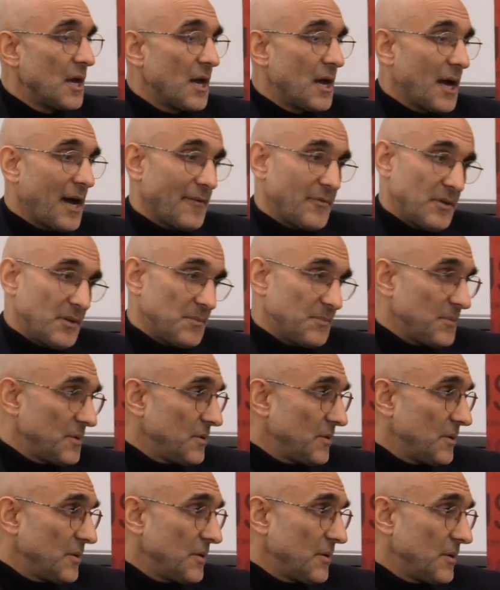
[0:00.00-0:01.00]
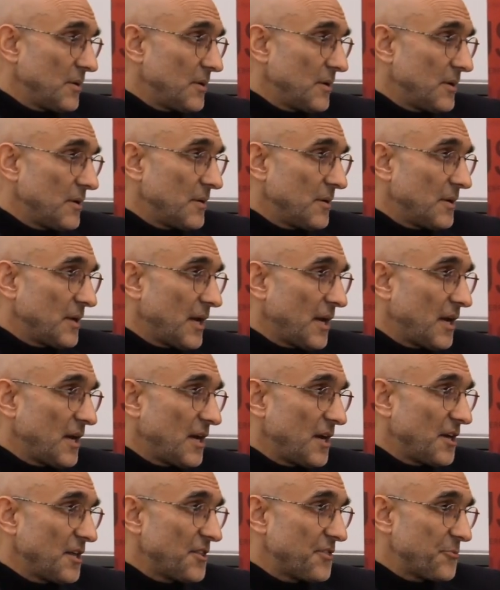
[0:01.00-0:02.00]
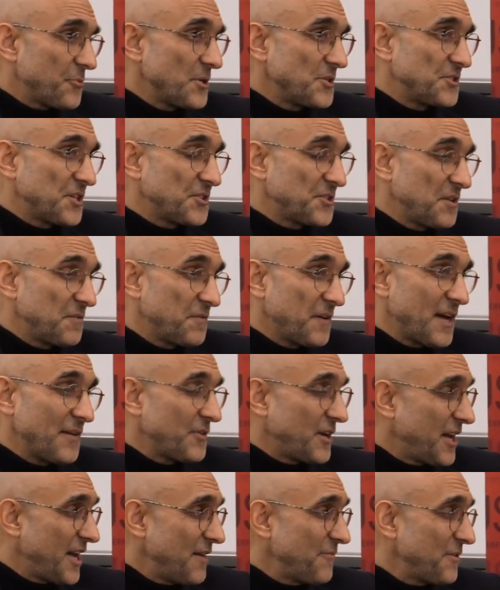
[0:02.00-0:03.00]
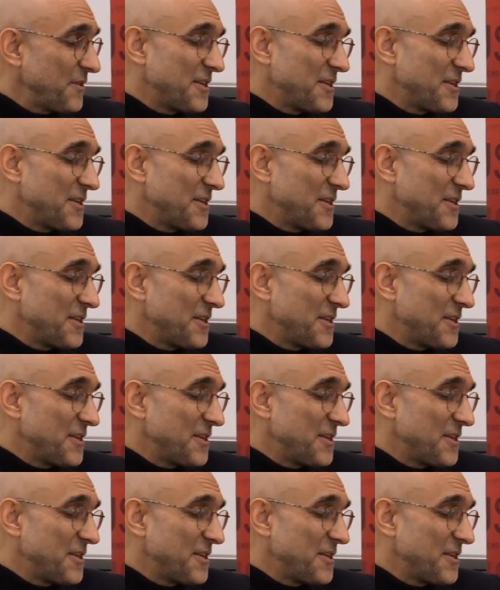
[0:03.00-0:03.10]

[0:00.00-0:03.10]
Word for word: How many days a year then? 365 and a half.